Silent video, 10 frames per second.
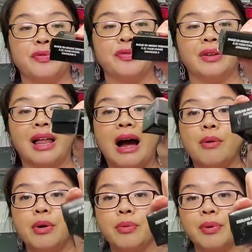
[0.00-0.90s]

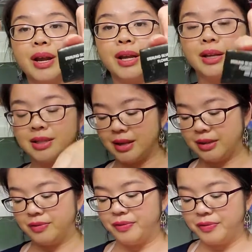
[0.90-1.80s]
flower ring in a
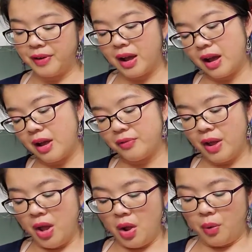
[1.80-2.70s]
size
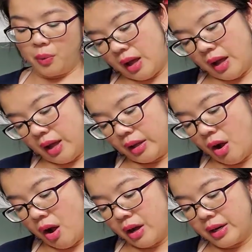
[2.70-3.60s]
5.
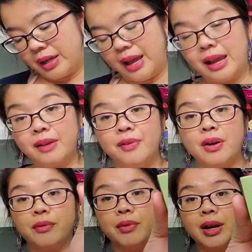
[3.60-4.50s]
Iconic
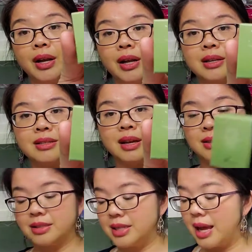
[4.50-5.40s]
Avon ring in a
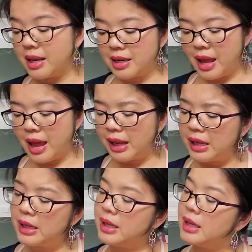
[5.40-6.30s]
size 10.
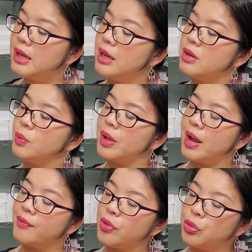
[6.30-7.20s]
And
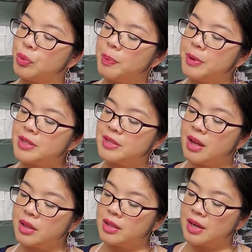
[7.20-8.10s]
we have the 3-piece
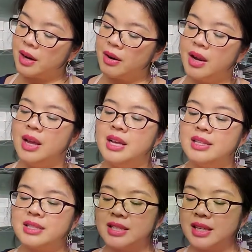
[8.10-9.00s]
solitaire
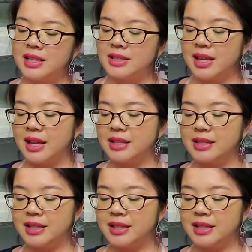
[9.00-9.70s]
CZ